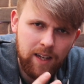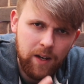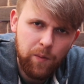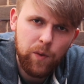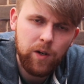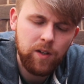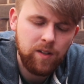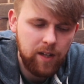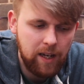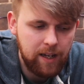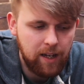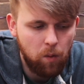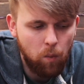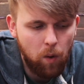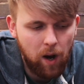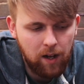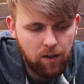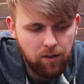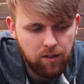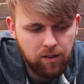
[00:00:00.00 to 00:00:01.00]
It will take a
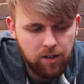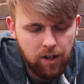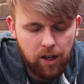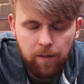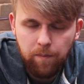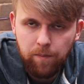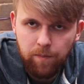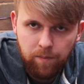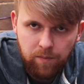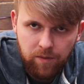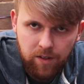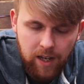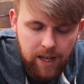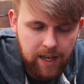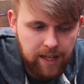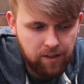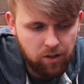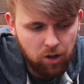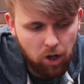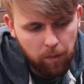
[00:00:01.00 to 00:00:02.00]
while to
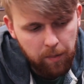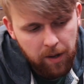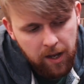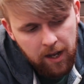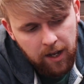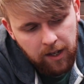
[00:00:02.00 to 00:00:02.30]
heat up.